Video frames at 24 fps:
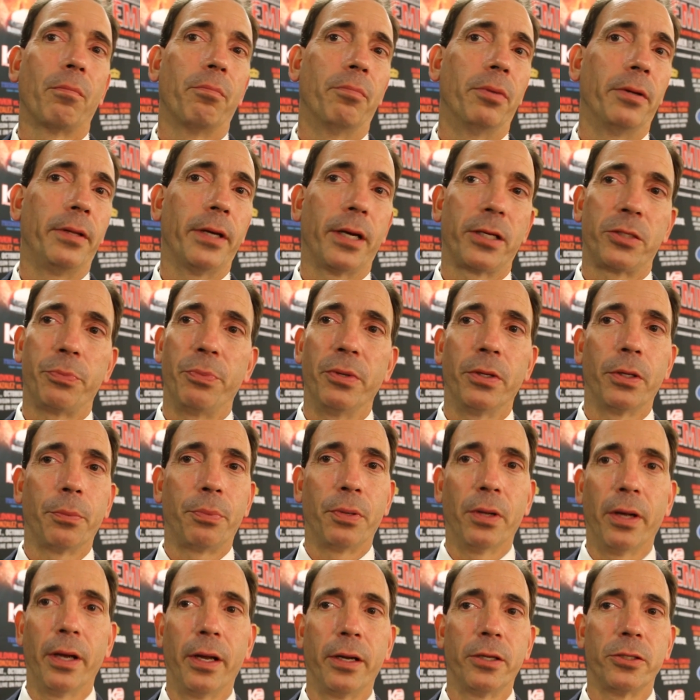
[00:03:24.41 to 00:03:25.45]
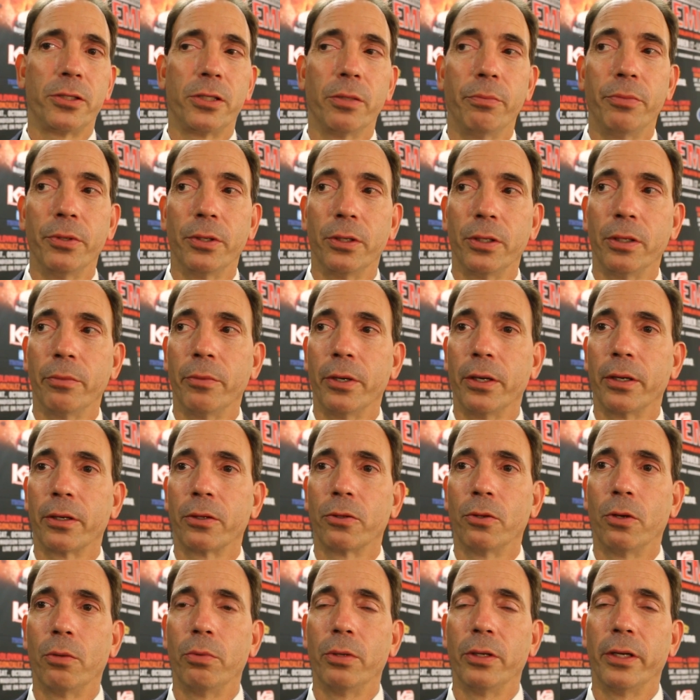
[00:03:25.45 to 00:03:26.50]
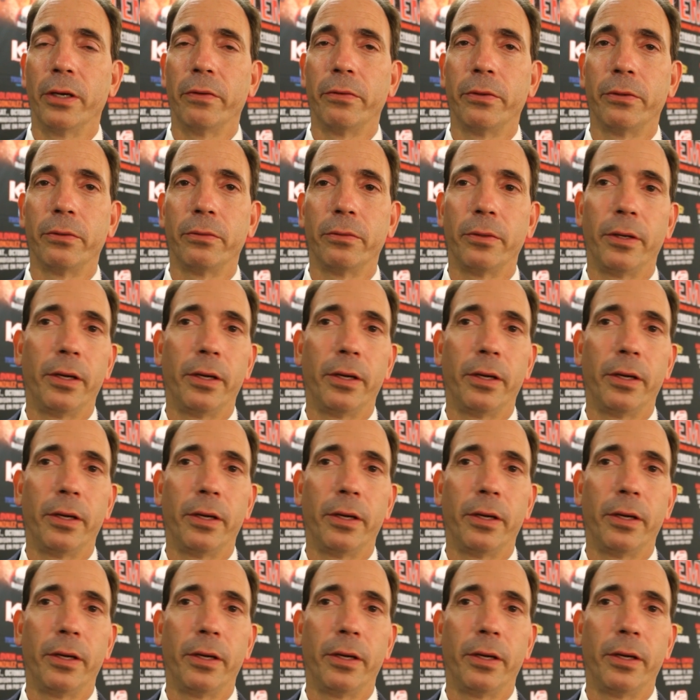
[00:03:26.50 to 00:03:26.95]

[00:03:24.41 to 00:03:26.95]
But that's been the plan, is to build them on a global level,